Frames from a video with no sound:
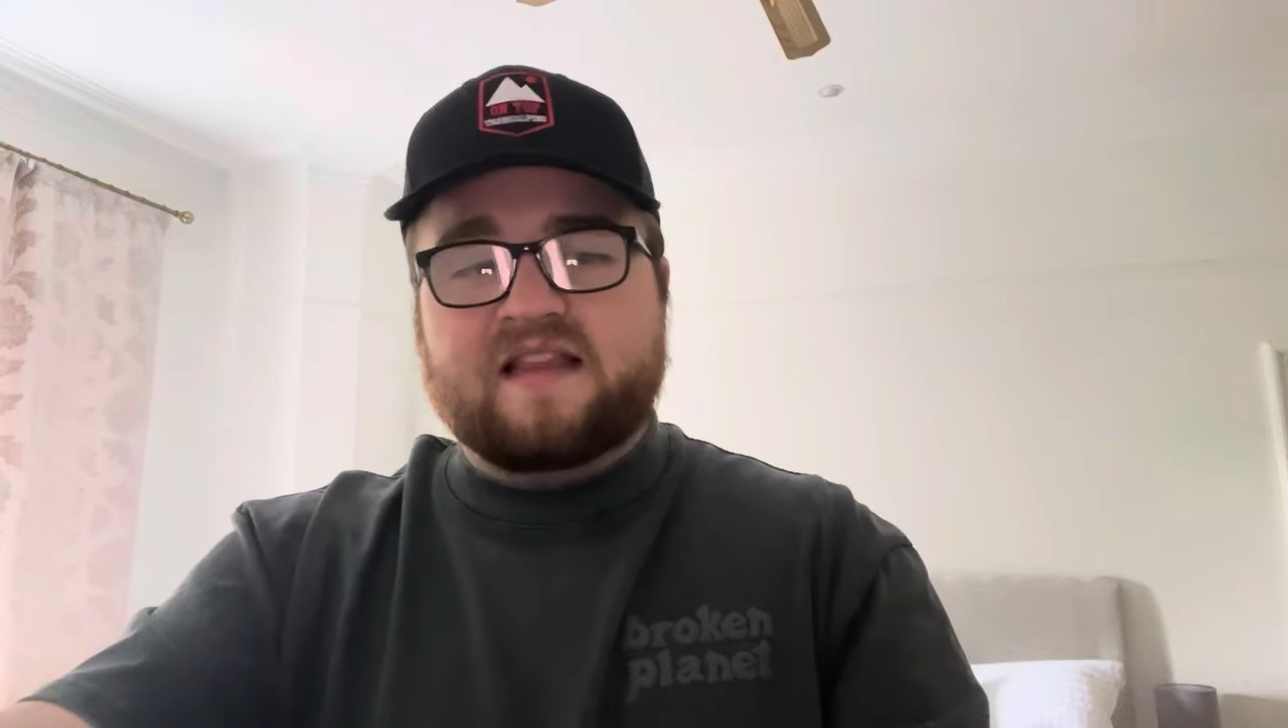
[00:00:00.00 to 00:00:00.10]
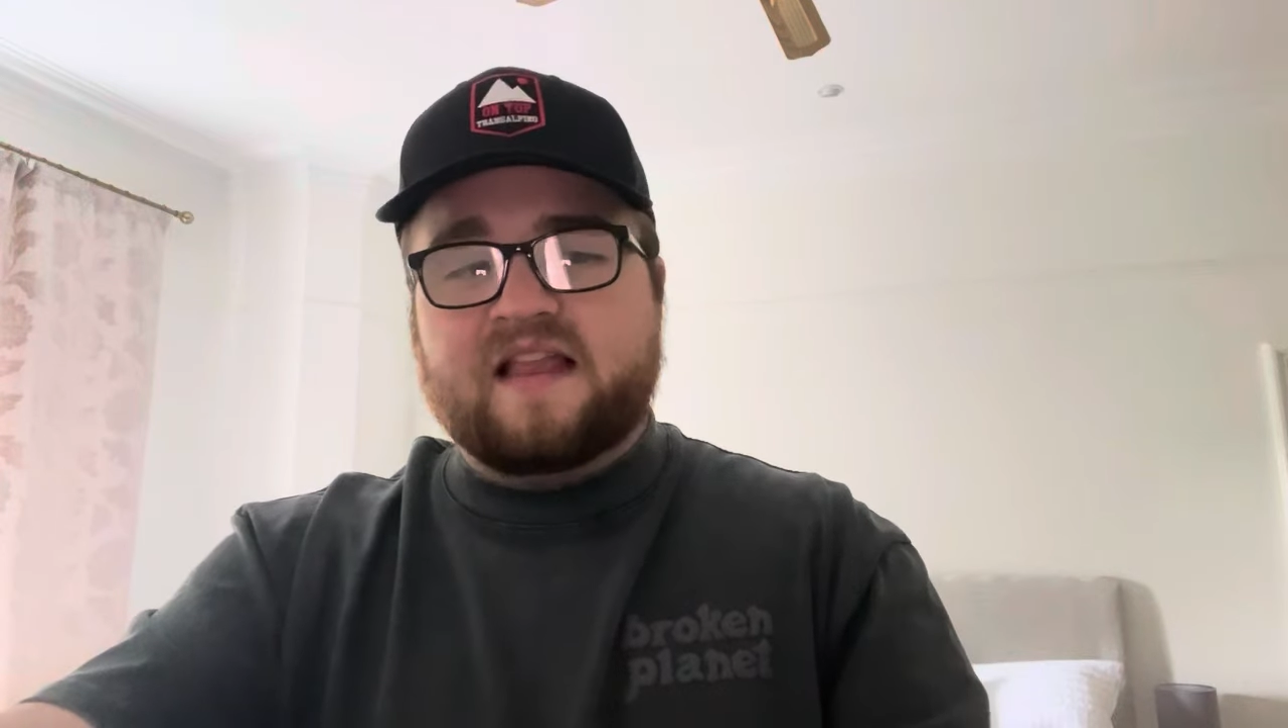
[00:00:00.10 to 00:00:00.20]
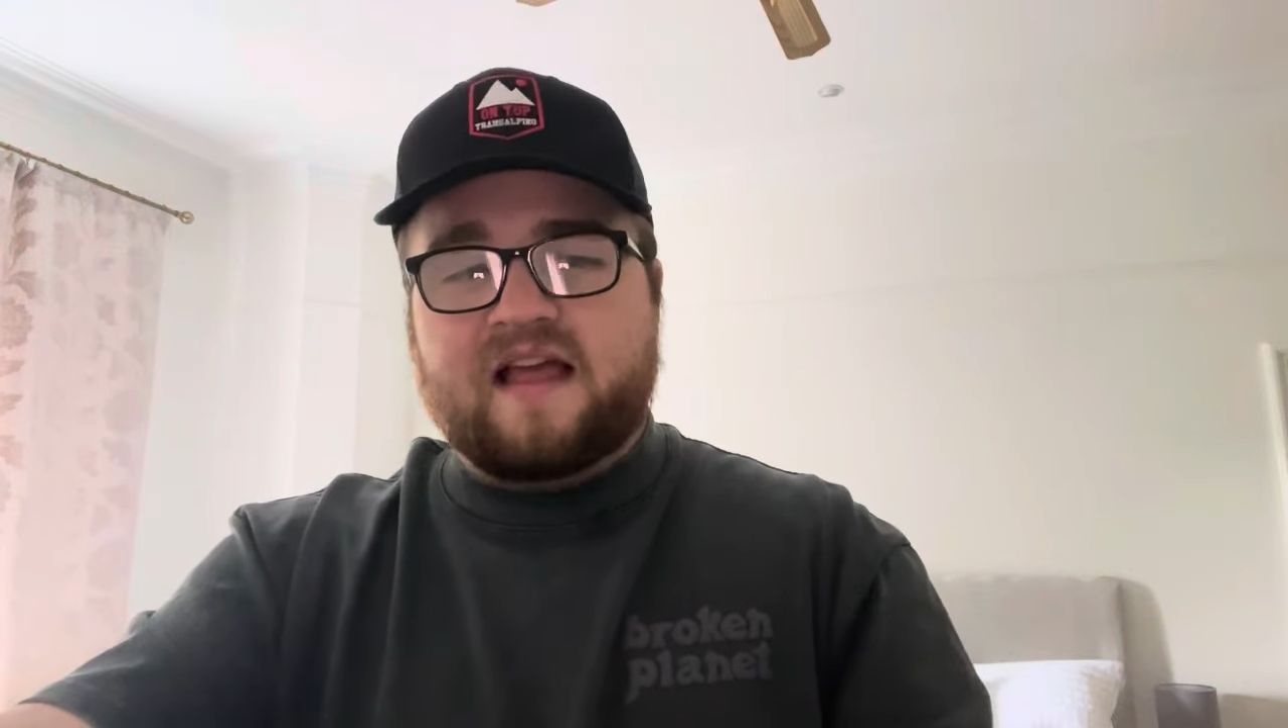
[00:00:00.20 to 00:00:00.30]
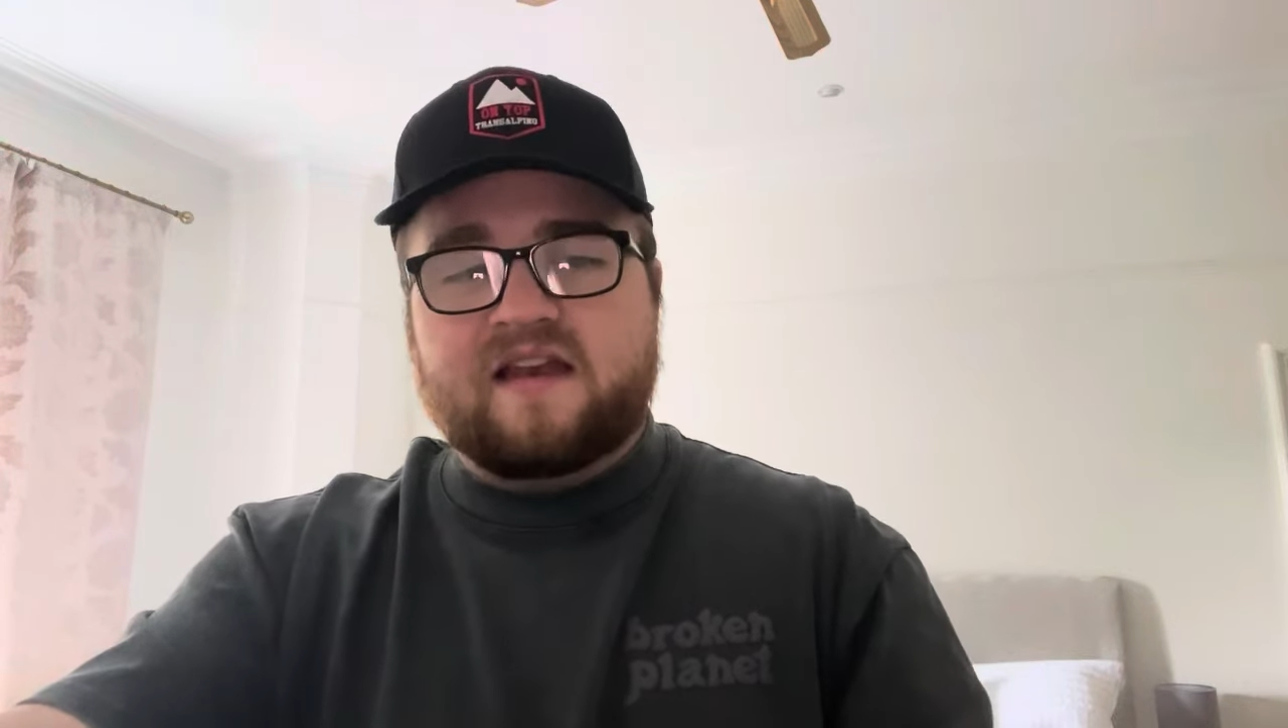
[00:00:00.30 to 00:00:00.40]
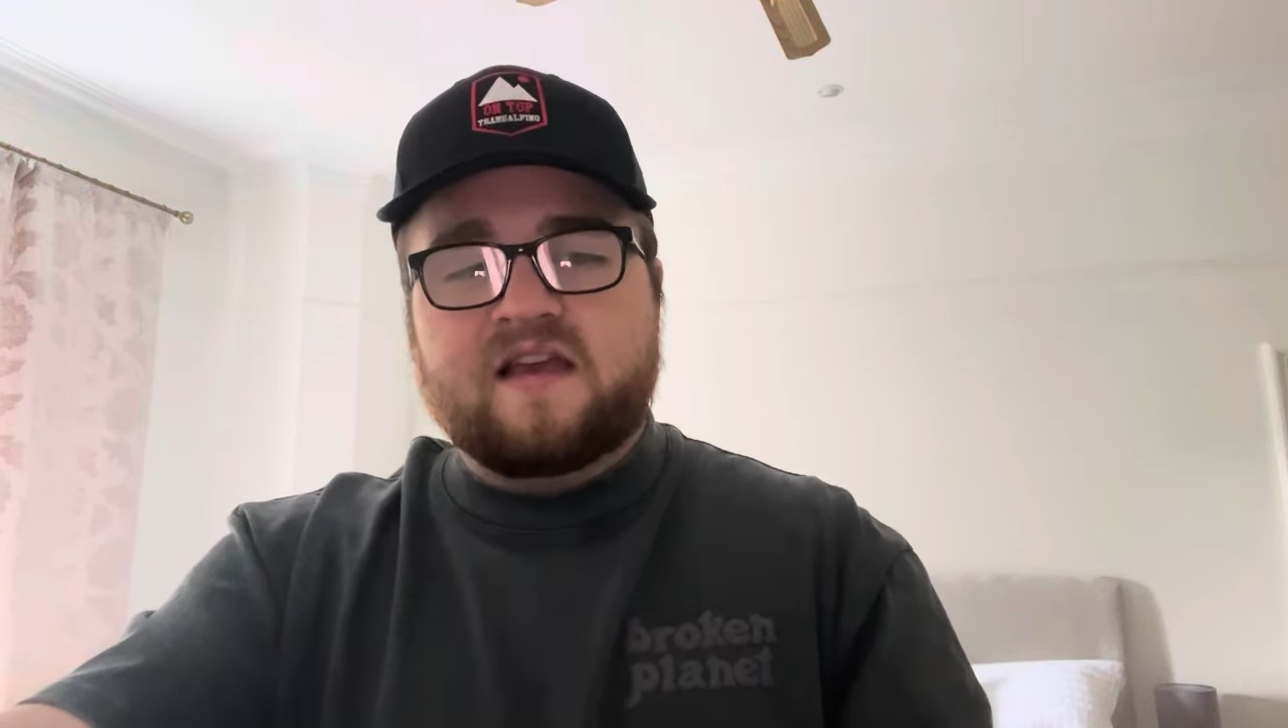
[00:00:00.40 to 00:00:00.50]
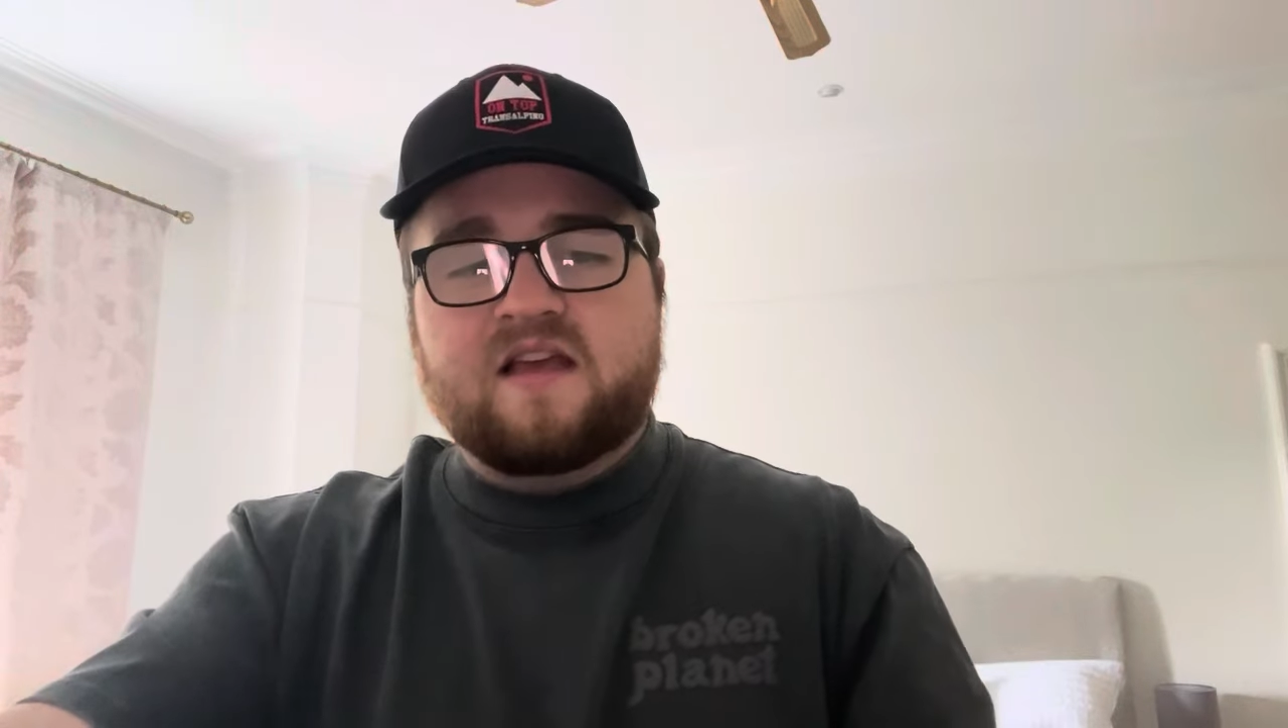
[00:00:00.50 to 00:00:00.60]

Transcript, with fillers: and then